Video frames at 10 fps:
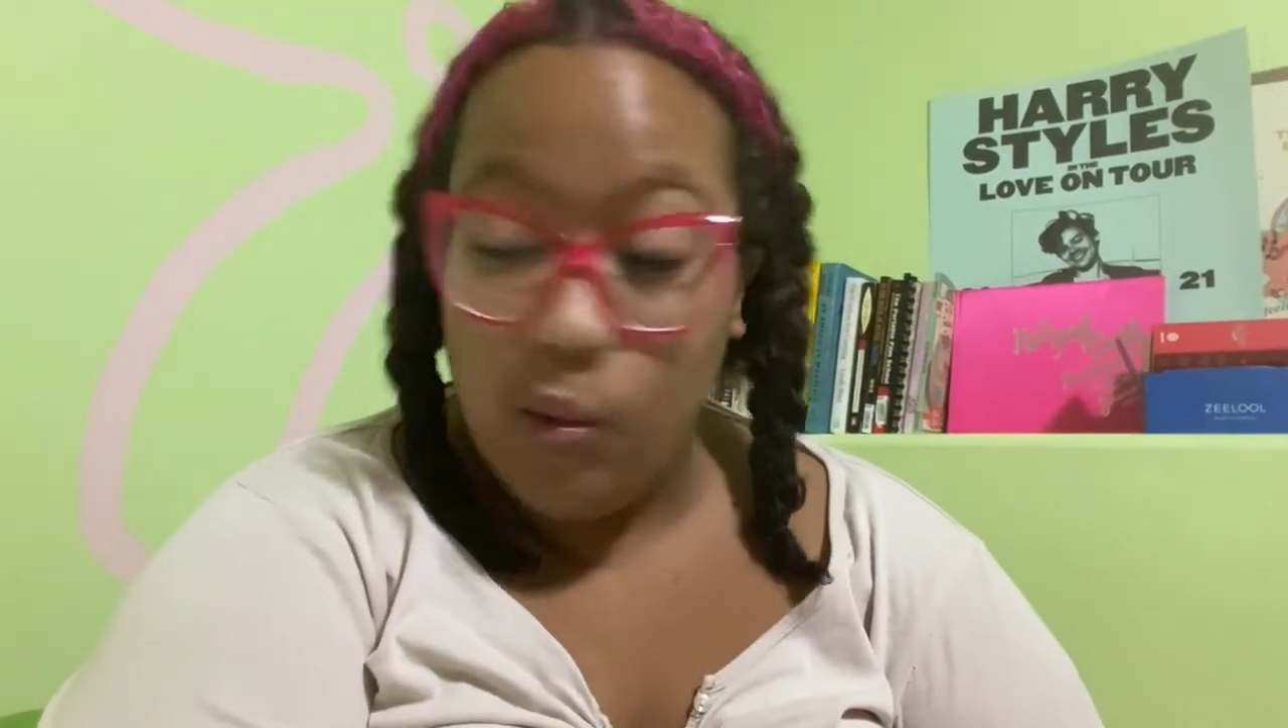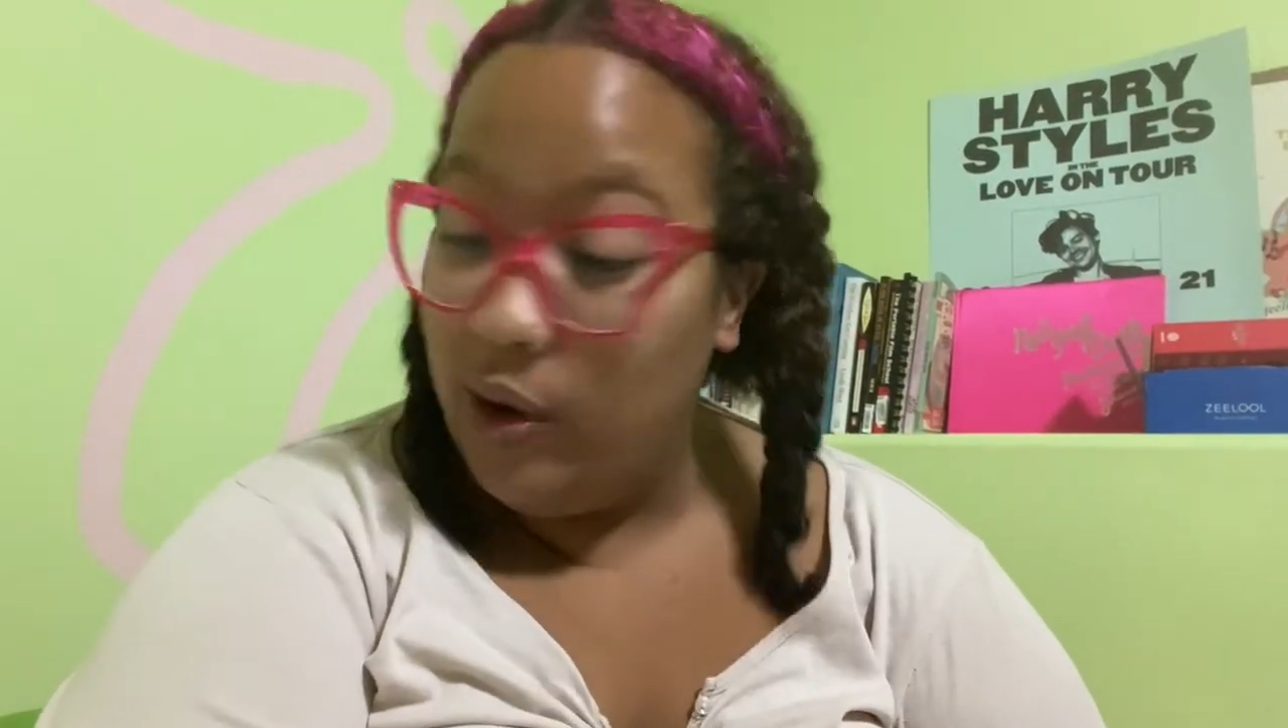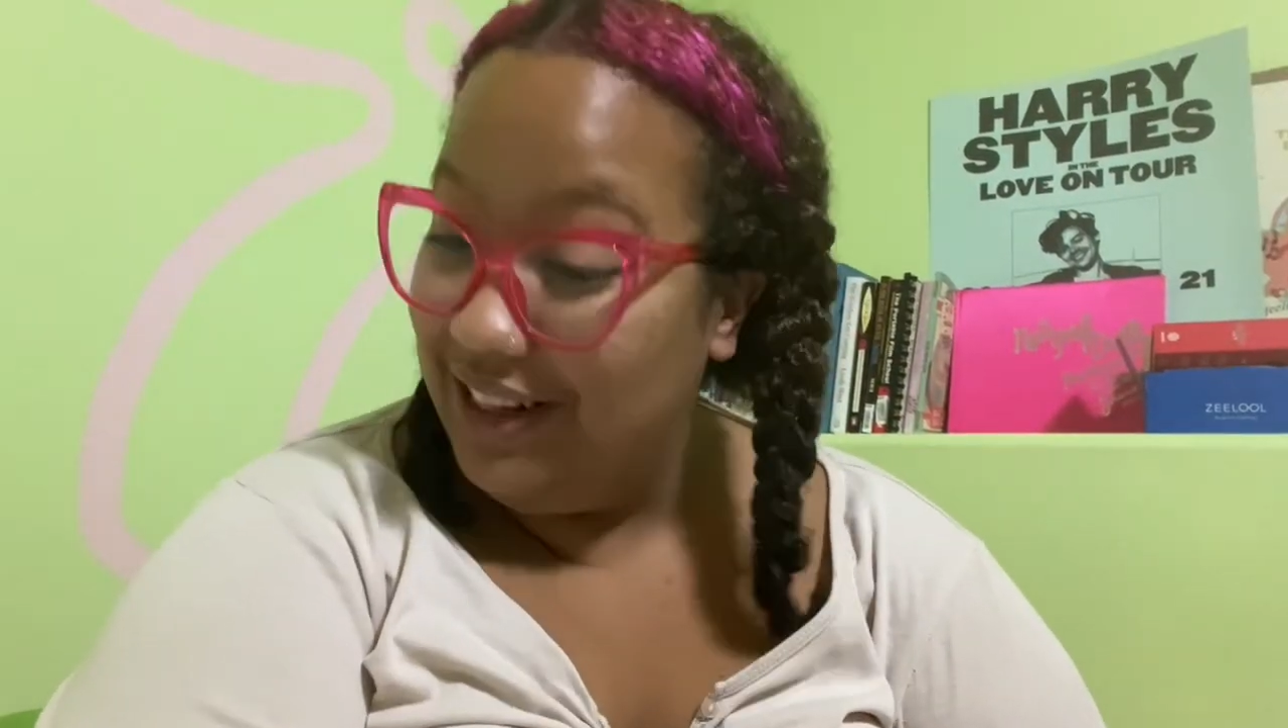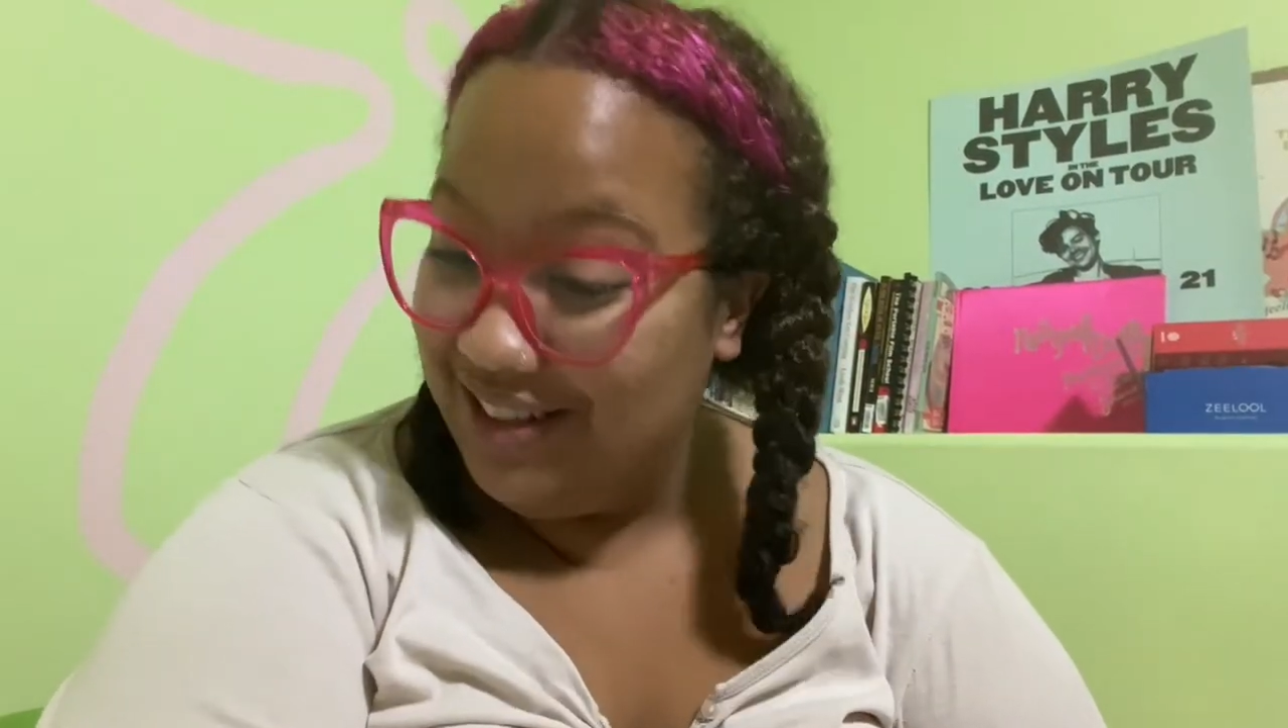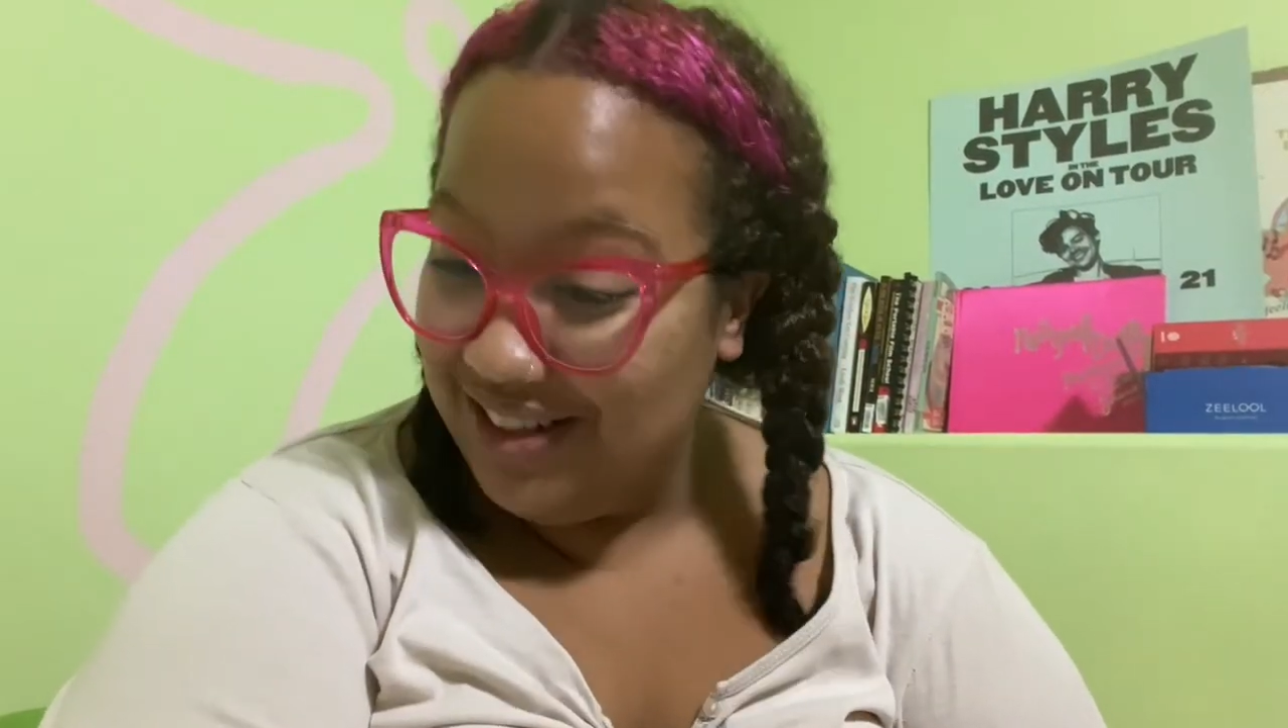
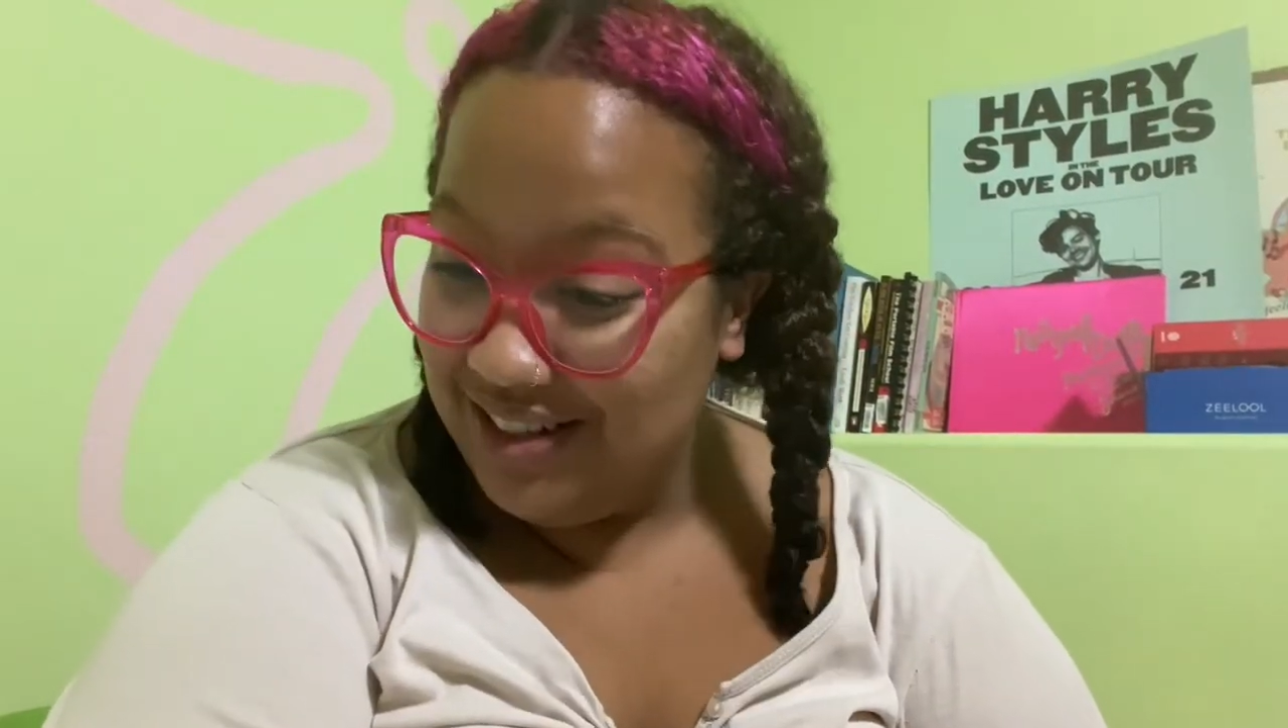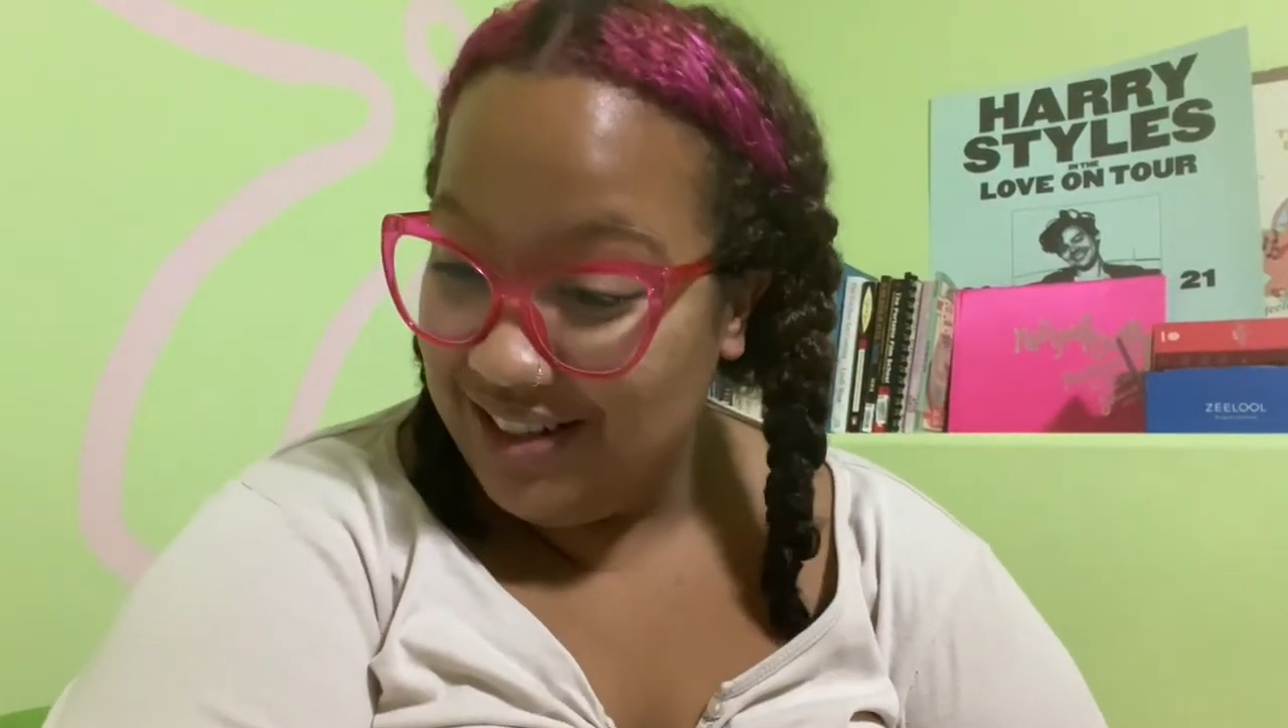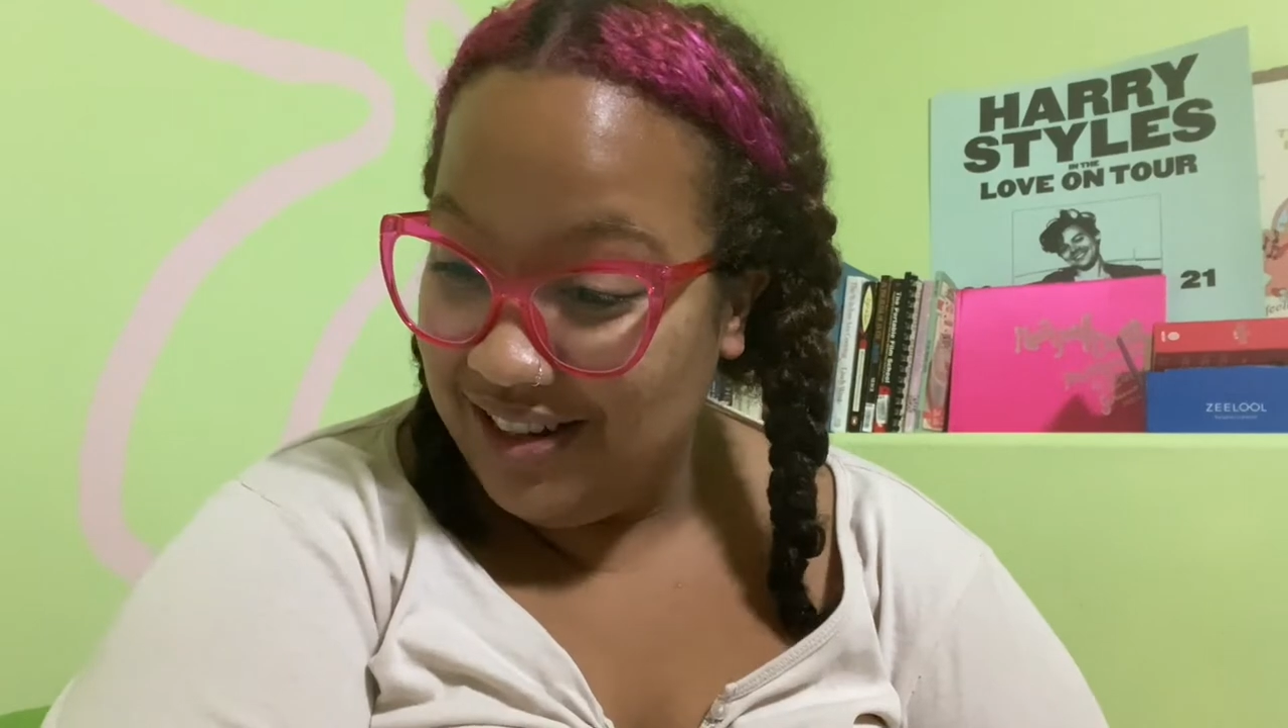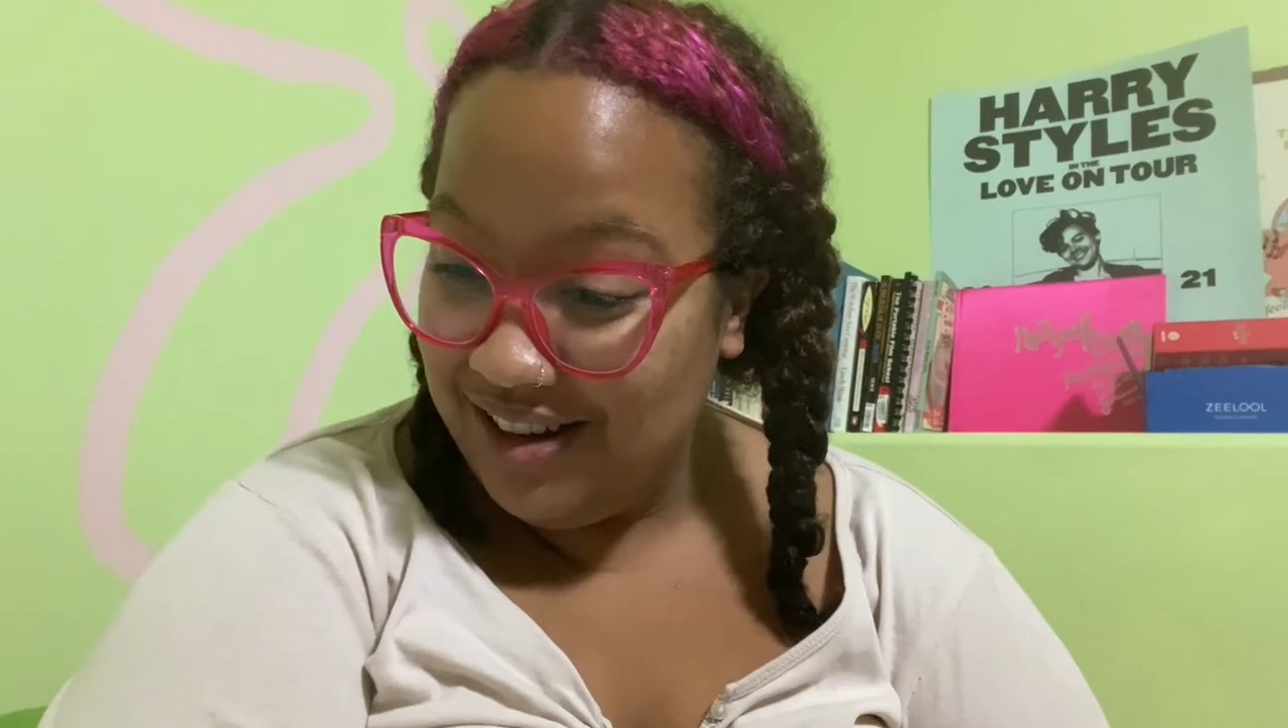wins.